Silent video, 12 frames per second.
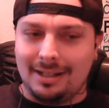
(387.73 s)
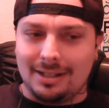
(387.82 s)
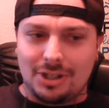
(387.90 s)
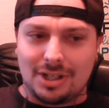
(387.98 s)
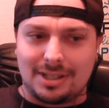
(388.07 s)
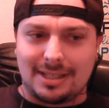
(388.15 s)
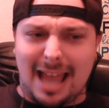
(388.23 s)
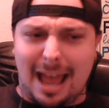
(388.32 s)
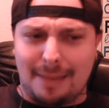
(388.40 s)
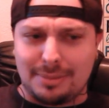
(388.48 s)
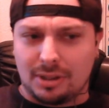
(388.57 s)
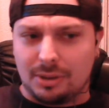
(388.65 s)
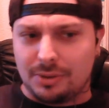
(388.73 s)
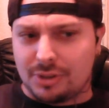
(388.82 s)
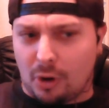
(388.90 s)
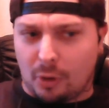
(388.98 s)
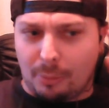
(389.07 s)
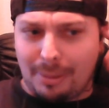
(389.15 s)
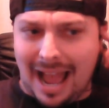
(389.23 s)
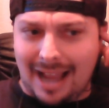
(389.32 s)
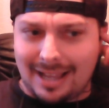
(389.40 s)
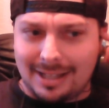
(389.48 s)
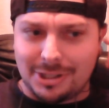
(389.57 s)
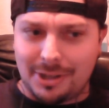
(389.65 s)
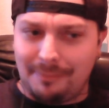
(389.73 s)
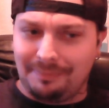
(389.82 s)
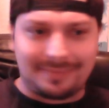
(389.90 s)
just the absolute total package.